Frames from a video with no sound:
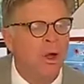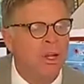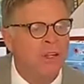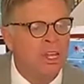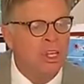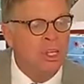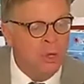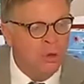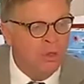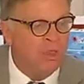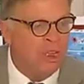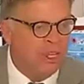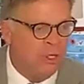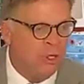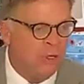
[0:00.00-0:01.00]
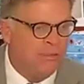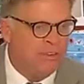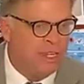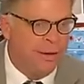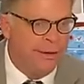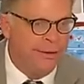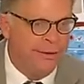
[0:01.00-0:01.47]
the work that you think
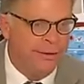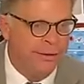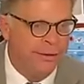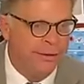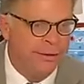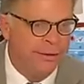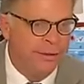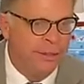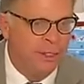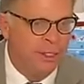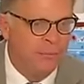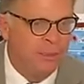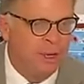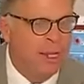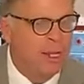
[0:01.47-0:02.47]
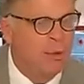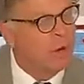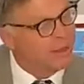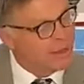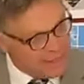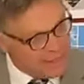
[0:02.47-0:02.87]
you've done, but